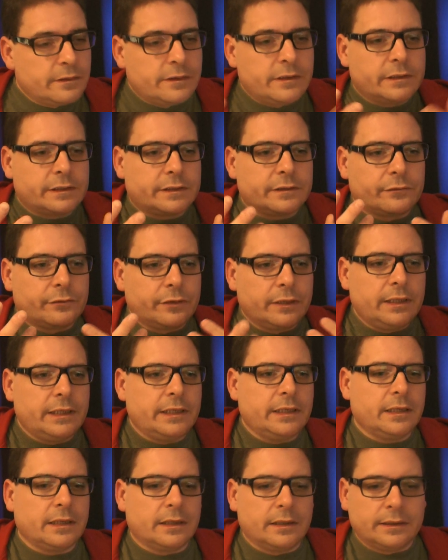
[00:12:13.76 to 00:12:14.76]
this
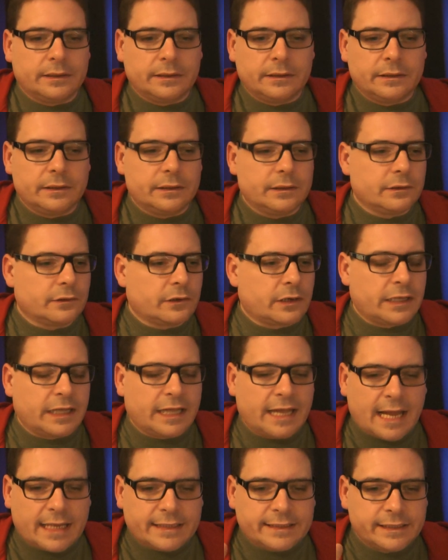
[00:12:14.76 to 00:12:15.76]
really
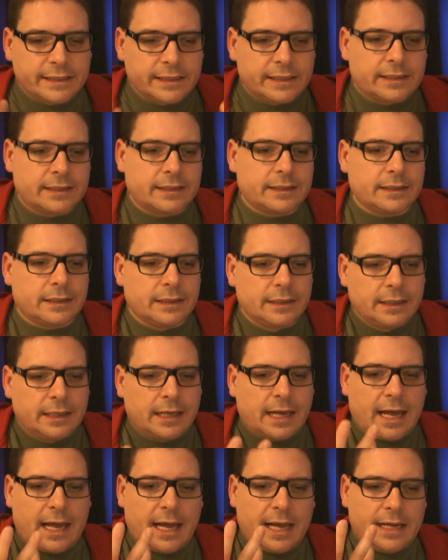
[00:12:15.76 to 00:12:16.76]
classic
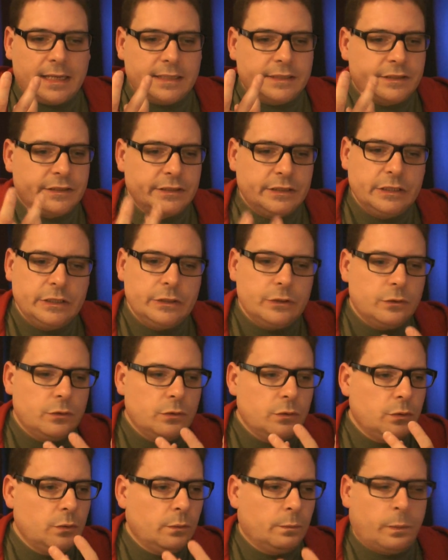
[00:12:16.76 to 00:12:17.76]
and
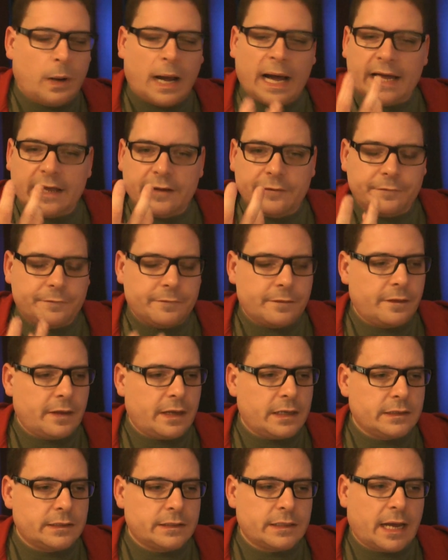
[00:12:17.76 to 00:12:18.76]
new vibe
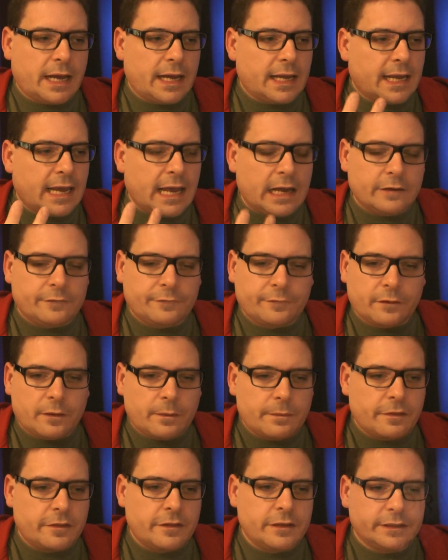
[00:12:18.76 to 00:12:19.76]
that I get
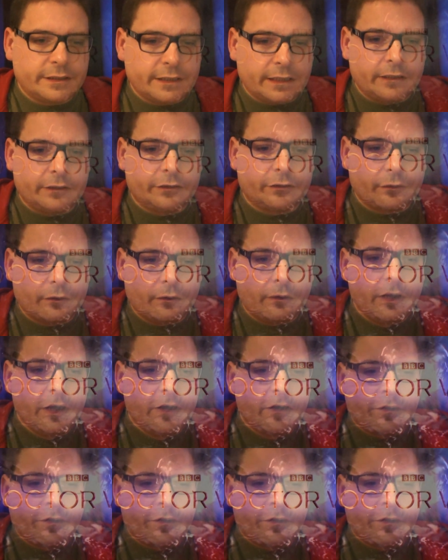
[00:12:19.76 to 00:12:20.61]
from this intro.